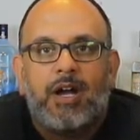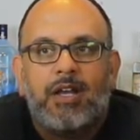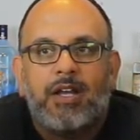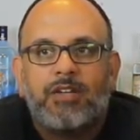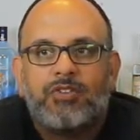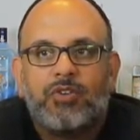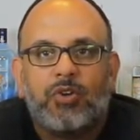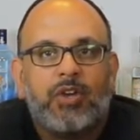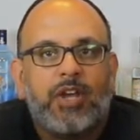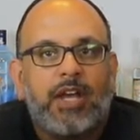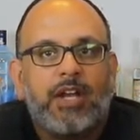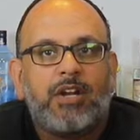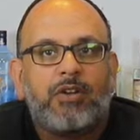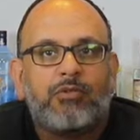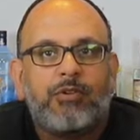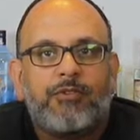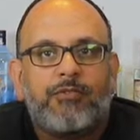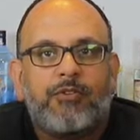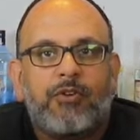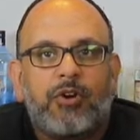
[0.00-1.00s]
It's okay to
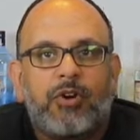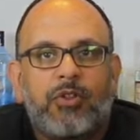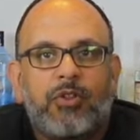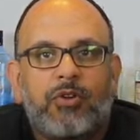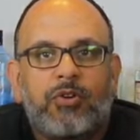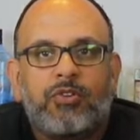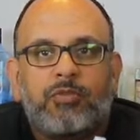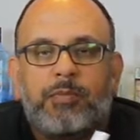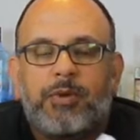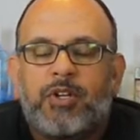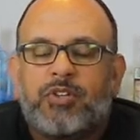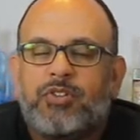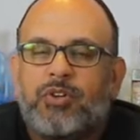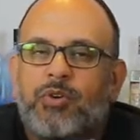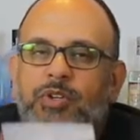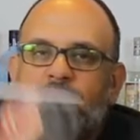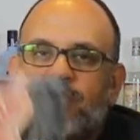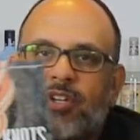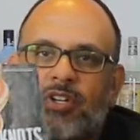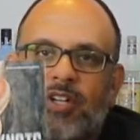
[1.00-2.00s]
refer to those, but it's
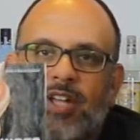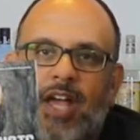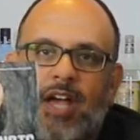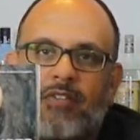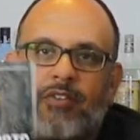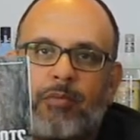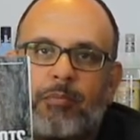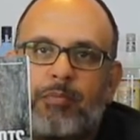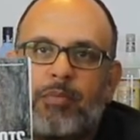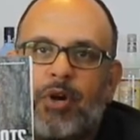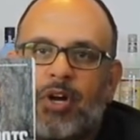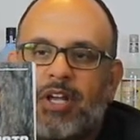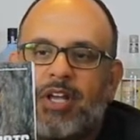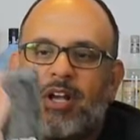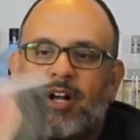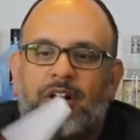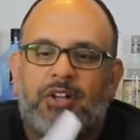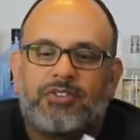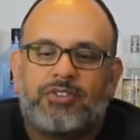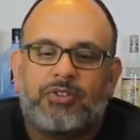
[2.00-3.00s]
always good to have a book
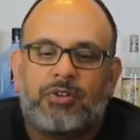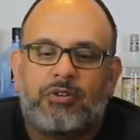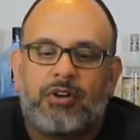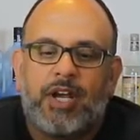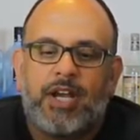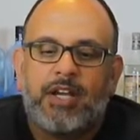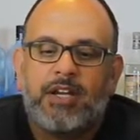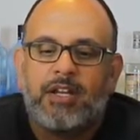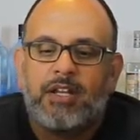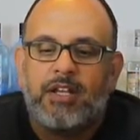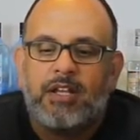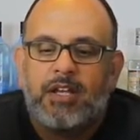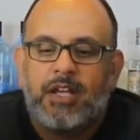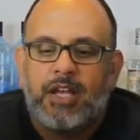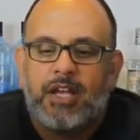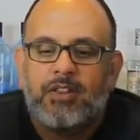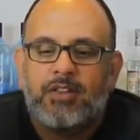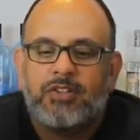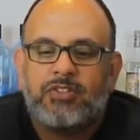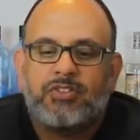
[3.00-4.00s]
also, right?
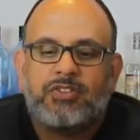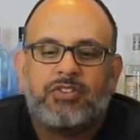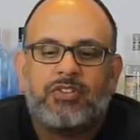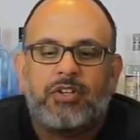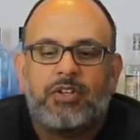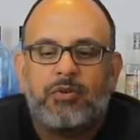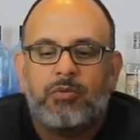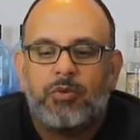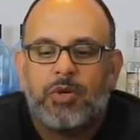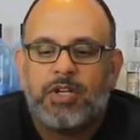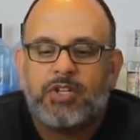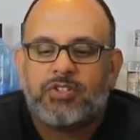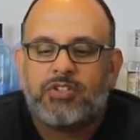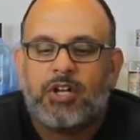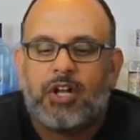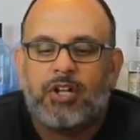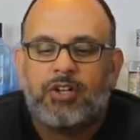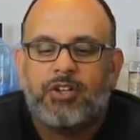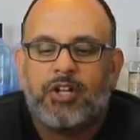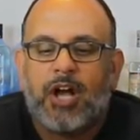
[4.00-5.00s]
And this one is
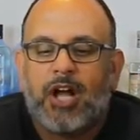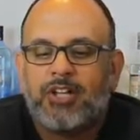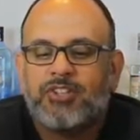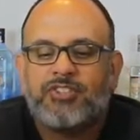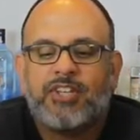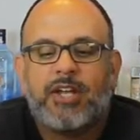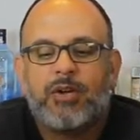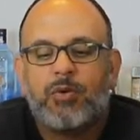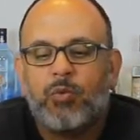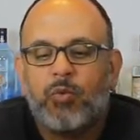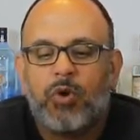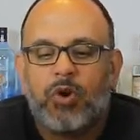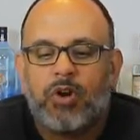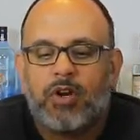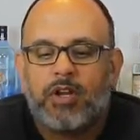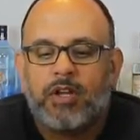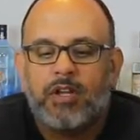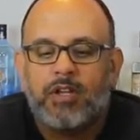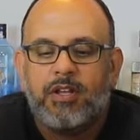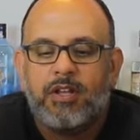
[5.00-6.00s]
called Knots at
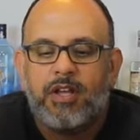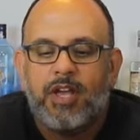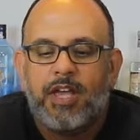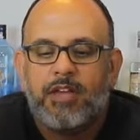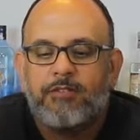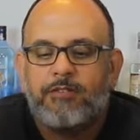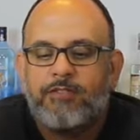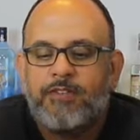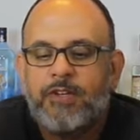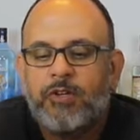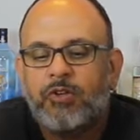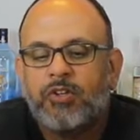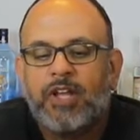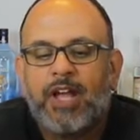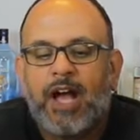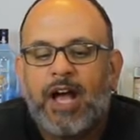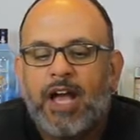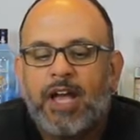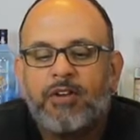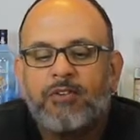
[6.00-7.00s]
Work, a field
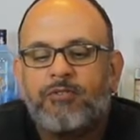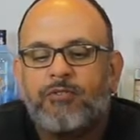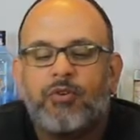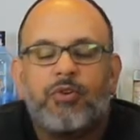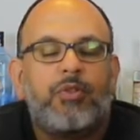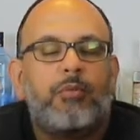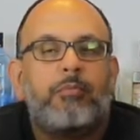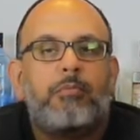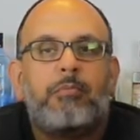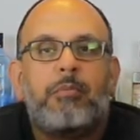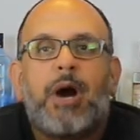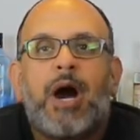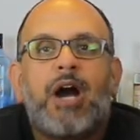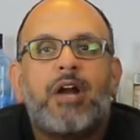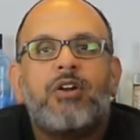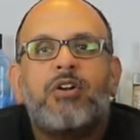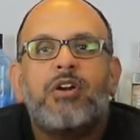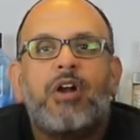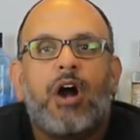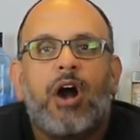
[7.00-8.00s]
guide for the
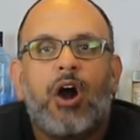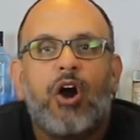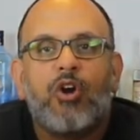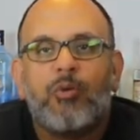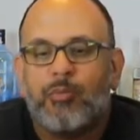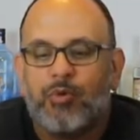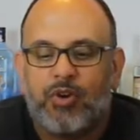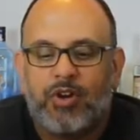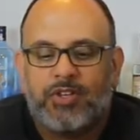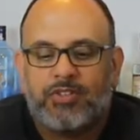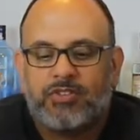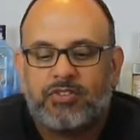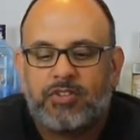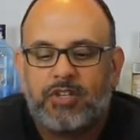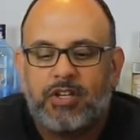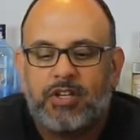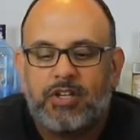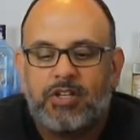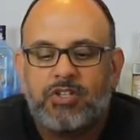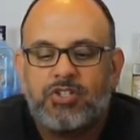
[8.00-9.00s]
modern arborist,
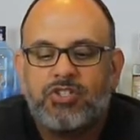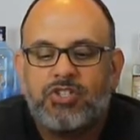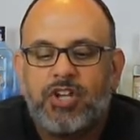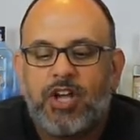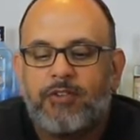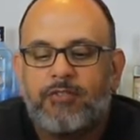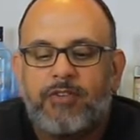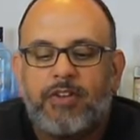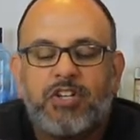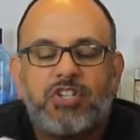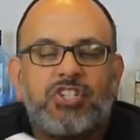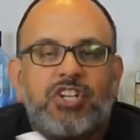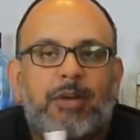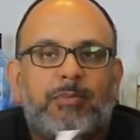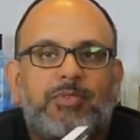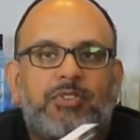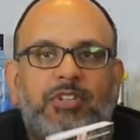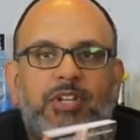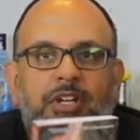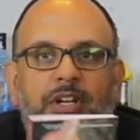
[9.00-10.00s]
Jeff
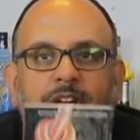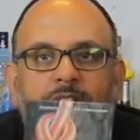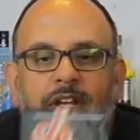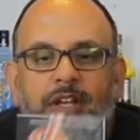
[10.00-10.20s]
Jepson.